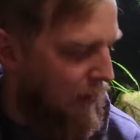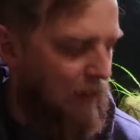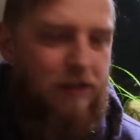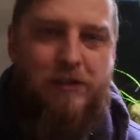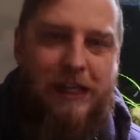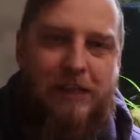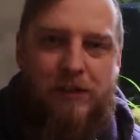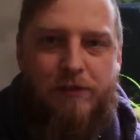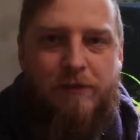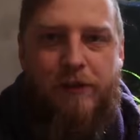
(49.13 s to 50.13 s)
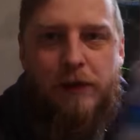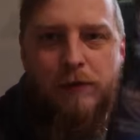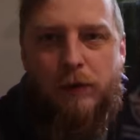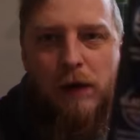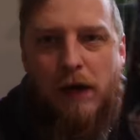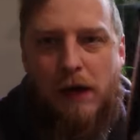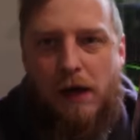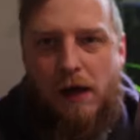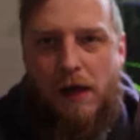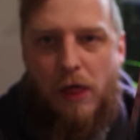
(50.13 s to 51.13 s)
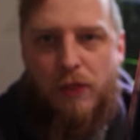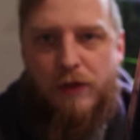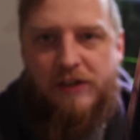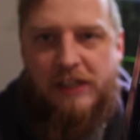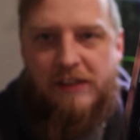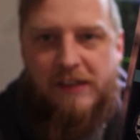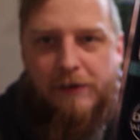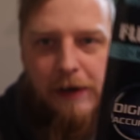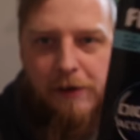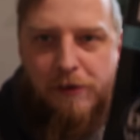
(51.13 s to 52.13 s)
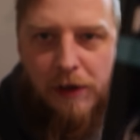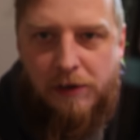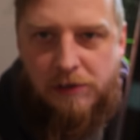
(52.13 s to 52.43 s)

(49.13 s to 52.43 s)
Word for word: And those heaters from Fluval are the T series.